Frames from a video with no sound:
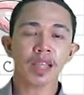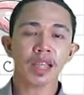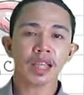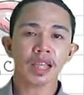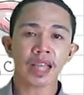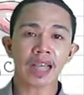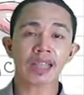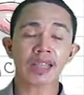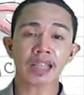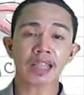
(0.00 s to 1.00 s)

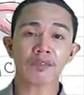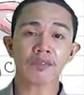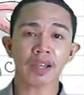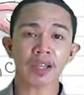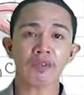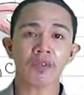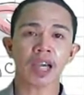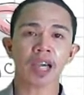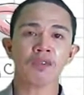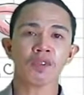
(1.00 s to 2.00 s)
Last, let's
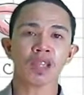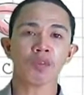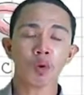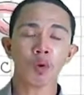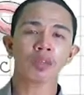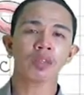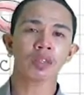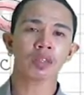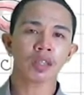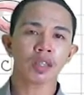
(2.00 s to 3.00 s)
verify for the mode.
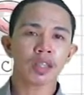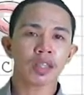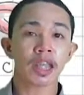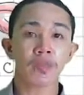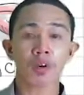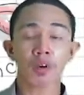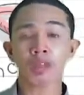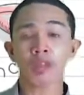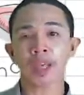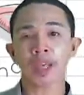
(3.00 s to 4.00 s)
The mode
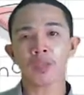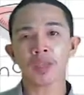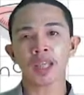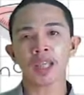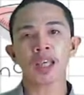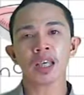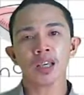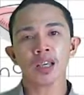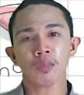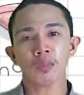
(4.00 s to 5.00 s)
may be
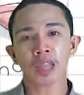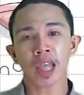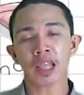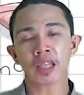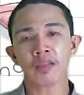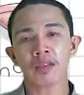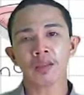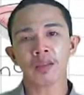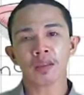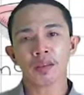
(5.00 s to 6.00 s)
obtained
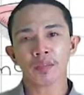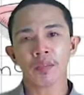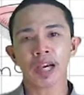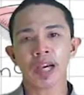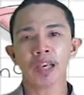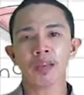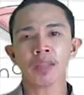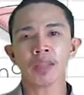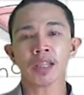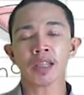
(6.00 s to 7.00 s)
by
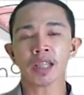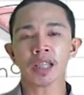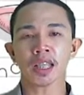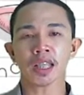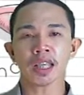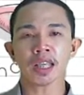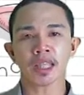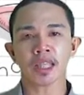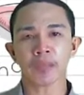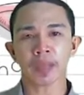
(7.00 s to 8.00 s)
merely
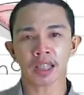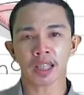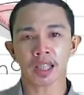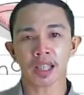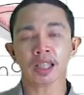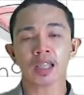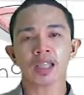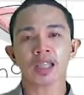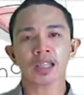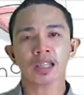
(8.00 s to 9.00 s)
inspecting
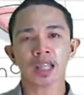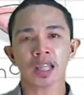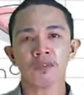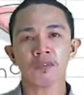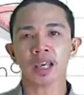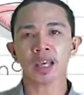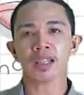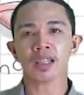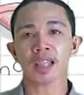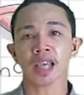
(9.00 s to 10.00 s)
the given
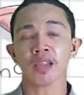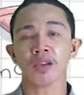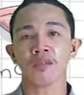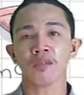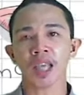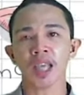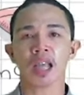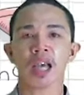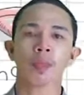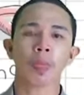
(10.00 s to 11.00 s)
set of
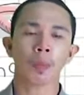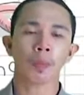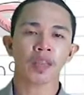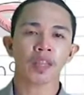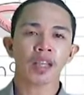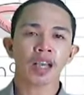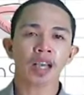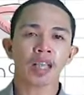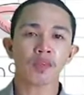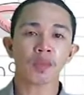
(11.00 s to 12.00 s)
data.
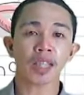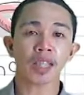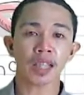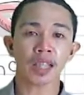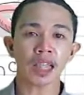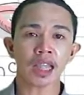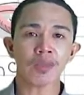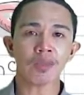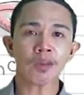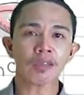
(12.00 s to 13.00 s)
As we can see, the
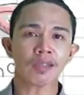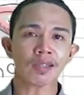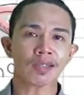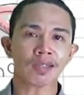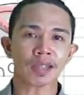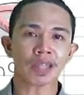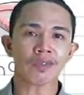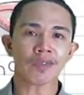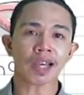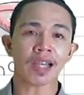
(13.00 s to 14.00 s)
most occurring
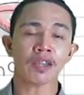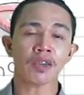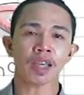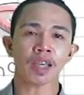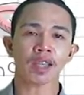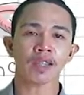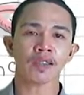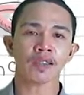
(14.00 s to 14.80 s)
value is